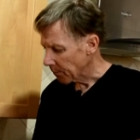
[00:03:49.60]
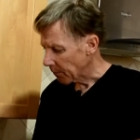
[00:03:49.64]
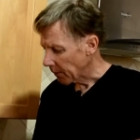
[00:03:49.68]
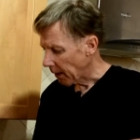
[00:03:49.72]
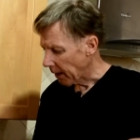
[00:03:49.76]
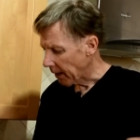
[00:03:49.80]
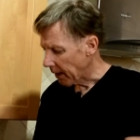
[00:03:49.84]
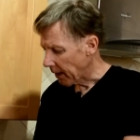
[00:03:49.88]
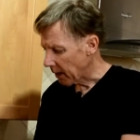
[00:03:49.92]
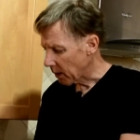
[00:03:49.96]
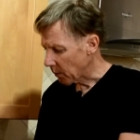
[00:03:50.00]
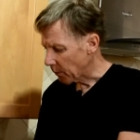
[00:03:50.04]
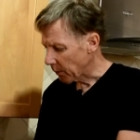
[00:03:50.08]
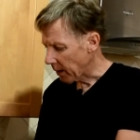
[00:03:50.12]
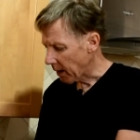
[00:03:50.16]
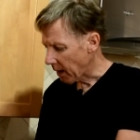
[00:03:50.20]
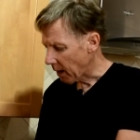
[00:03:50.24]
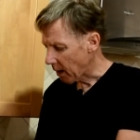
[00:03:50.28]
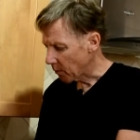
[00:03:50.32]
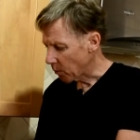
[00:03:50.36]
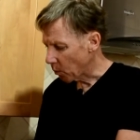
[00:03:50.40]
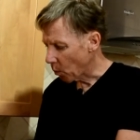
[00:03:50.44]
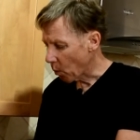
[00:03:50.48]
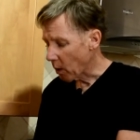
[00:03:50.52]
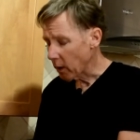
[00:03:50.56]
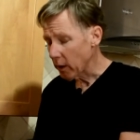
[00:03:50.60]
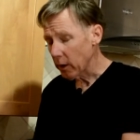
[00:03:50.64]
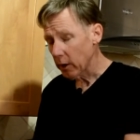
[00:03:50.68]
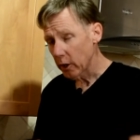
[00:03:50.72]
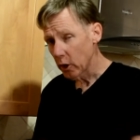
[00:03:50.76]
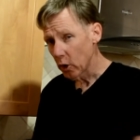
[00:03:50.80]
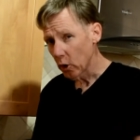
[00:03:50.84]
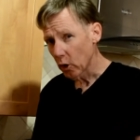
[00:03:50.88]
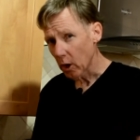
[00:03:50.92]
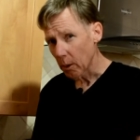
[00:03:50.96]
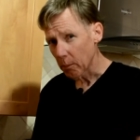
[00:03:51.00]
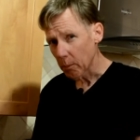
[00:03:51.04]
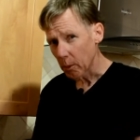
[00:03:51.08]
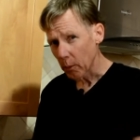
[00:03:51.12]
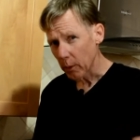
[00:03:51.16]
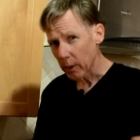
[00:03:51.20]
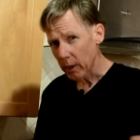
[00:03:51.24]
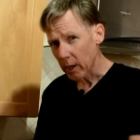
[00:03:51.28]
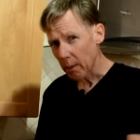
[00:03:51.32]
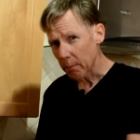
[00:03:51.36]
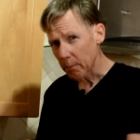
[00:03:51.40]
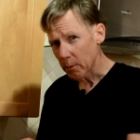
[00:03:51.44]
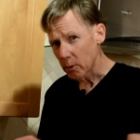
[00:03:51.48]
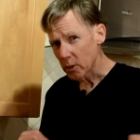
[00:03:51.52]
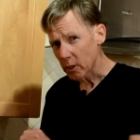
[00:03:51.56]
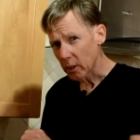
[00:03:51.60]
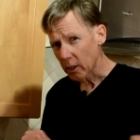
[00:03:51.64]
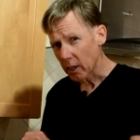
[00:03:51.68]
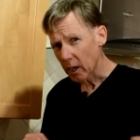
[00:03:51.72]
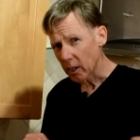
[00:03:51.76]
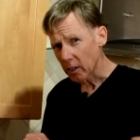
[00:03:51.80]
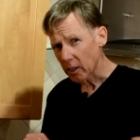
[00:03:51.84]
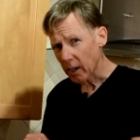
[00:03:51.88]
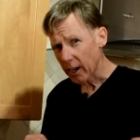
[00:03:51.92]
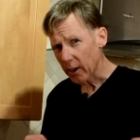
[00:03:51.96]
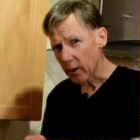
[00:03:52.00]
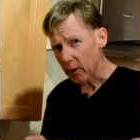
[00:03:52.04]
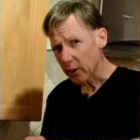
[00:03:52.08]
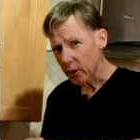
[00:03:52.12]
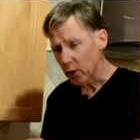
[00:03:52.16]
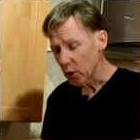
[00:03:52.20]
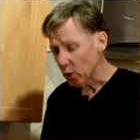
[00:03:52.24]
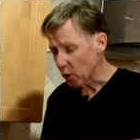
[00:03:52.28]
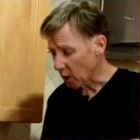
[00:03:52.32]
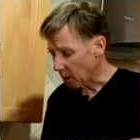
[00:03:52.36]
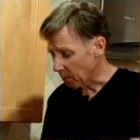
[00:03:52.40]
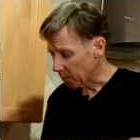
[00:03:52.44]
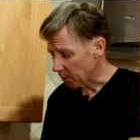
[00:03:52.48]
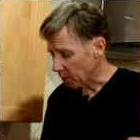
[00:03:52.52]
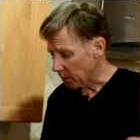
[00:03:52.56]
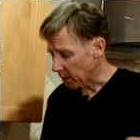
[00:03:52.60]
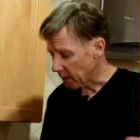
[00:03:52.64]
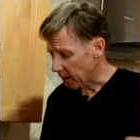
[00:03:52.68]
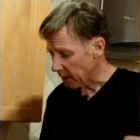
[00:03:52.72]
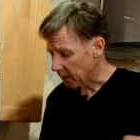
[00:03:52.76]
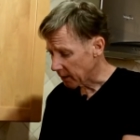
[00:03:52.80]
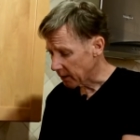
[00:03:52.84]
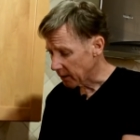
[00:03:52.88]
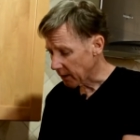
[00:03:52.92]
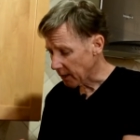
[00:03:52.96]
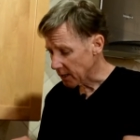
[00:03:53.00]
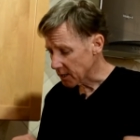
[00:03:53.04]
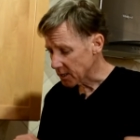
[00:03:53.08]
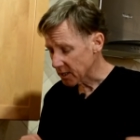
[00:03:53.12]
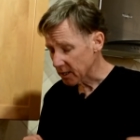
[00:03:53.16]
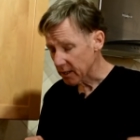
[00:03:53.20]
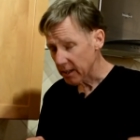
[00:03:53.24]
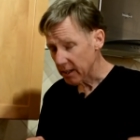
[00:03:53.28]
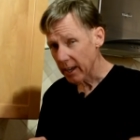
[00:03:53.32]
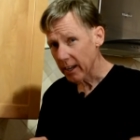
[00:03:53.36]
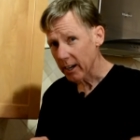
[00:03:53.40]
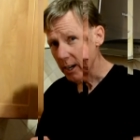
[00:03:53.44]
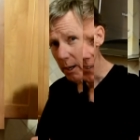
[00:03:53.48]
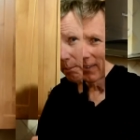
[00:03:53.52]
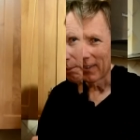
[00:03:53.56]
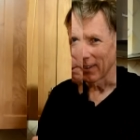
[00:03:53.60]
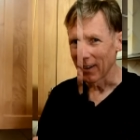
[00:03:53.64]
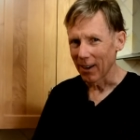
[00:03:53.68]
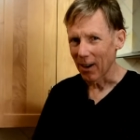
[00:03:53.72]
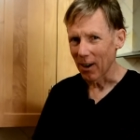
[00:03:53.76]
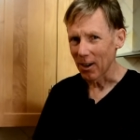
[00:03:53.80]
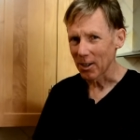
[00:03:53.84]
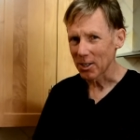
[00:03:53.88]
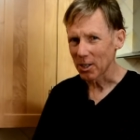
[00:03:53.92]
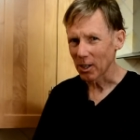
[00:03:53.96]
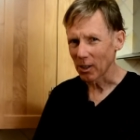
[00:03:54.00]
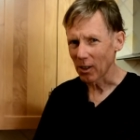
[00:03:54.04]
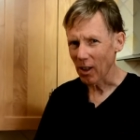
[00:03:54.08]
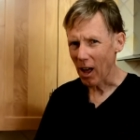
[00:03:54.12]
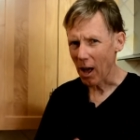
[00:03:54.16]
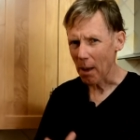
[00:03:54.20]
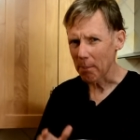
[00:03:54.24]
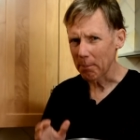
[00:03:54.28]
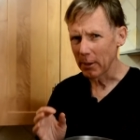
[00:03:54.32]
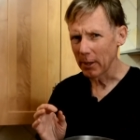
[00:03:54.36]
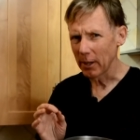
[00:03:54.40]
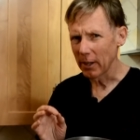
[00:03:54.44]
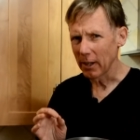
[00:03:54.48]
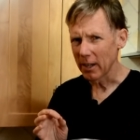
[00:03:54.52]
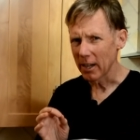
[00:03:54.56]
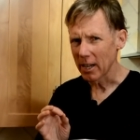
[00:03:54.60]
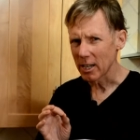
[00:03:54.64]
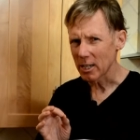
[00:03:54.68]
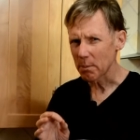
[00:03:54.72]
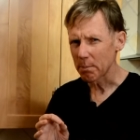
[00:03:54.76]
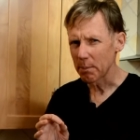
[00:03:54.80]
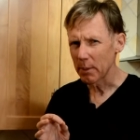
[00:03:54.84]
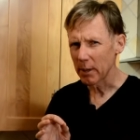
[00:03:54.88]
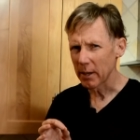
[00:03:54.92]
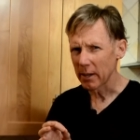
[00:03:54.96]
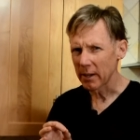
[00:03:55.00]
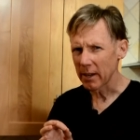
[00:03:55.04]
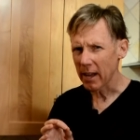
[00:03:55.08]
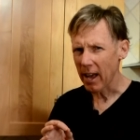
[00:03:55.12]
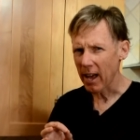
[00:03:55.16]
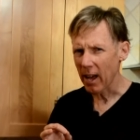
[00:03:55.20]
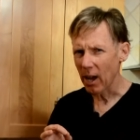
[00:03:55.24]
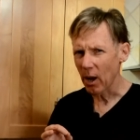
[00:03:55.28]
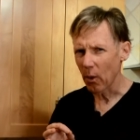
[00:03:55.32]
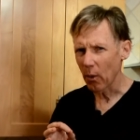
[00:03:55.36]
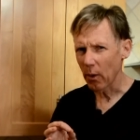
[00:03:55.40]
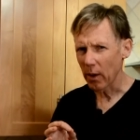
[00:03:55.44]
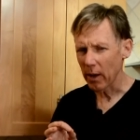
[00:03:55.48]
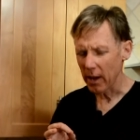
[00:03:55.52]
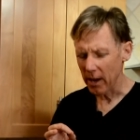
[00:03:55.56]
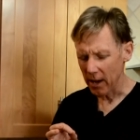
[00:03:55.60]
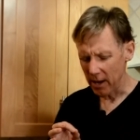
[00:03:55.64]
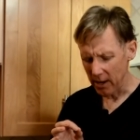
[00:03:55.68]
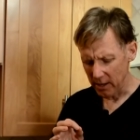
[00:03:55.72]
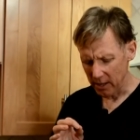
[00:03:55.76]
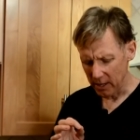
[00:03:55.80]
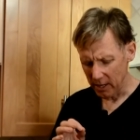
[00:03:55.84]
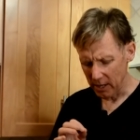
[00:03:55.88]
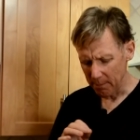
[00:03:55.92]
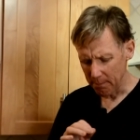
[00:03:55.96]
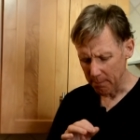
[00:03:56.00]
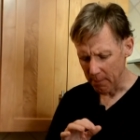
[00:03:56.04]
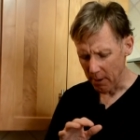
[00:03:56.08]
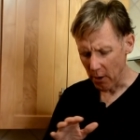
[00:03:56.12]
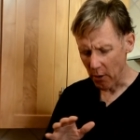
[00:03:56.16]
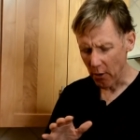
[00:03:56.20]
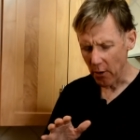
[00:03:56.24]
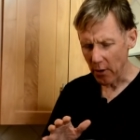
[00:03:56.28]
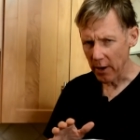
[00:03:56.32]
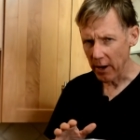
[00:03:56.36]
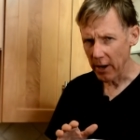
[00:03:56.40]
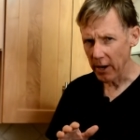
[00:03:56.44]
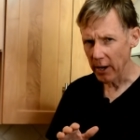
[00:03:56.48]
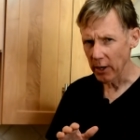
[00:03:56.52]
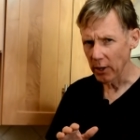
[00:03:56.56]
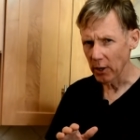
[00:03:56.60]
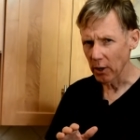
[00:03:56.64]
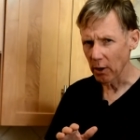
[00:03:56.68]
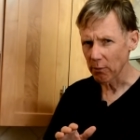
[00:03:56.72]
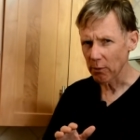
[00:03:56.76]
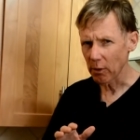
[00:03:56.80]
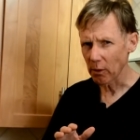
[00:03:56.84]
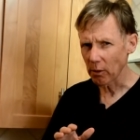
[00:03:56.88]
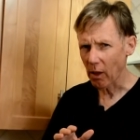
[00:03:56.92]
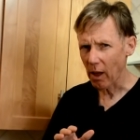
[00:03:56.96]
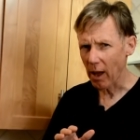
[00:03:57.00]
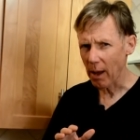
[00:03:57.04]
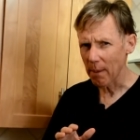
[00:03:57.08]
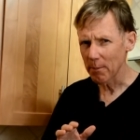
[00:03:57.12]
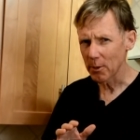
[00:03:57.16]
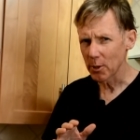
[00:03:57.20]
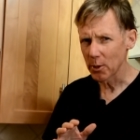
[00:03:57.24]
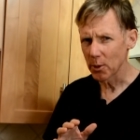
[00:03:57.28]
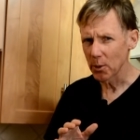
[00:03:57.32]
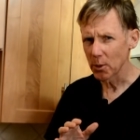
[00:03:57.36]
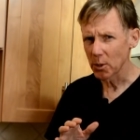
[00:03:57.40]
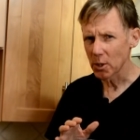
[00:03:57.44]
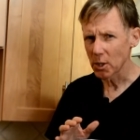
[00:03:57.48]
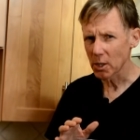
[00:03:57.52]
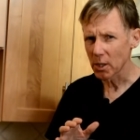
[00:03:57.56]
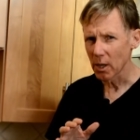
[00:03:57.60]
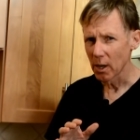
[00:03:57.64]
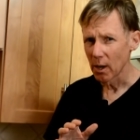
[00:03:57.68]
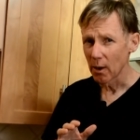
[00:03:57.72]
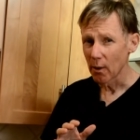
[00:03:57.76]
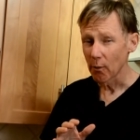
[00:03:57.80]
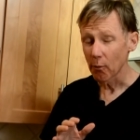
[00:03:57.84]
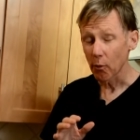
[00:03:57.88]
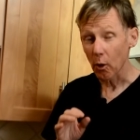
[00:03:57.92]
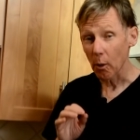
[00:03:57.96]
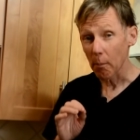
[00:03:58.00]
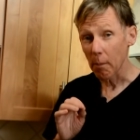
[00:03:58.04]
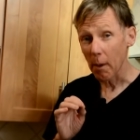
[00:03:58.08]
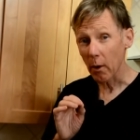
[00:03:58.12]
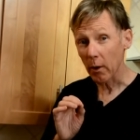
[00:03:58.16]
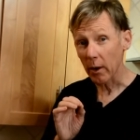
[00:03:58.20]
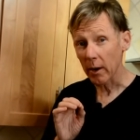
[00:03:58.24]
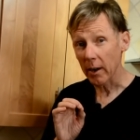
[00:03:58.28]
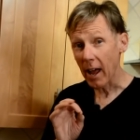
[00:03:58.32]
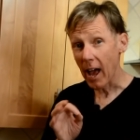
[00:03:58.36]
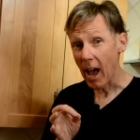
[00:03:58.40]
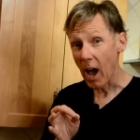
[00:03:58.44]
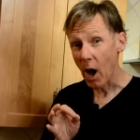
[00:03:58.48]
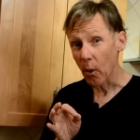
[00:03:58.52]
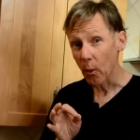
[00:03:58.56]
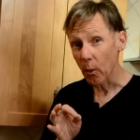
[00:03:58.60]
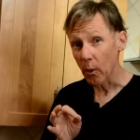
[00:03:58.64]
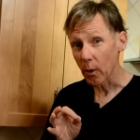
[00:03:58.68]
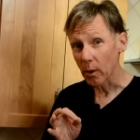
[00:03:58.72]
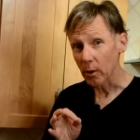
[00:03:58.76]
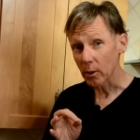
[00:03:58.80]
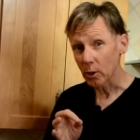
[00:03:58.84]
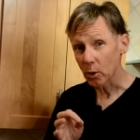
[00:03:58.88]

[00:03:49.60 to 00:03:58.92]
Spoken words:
And we have one cucumber. We ended up using an entire cucumber and dicing that up. Our tilapia has been now in the marinade of the lime juice for about an hour.